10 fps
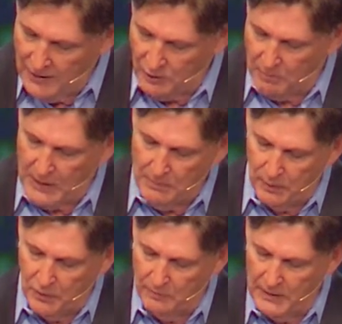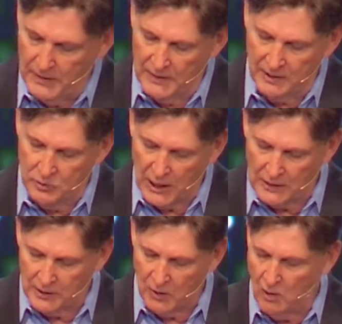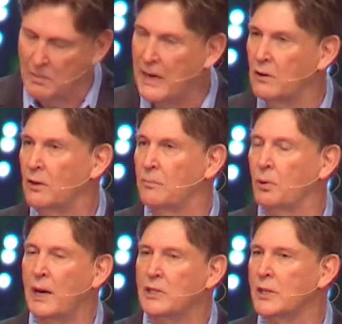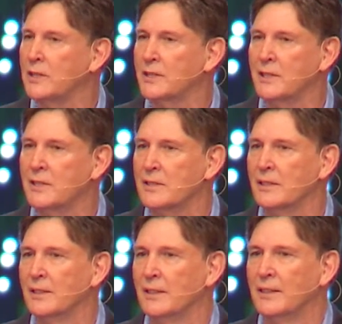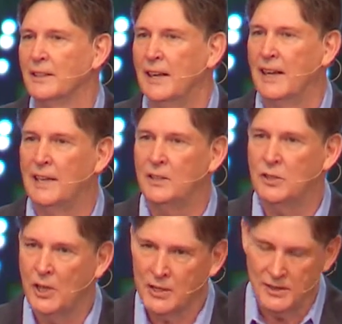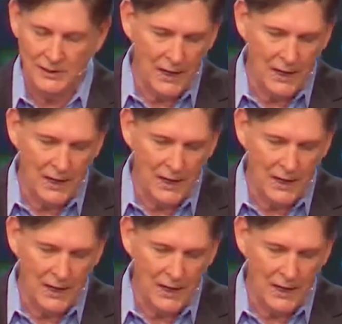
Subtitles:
are people who have been subjected to all manner of prejudices and injustice.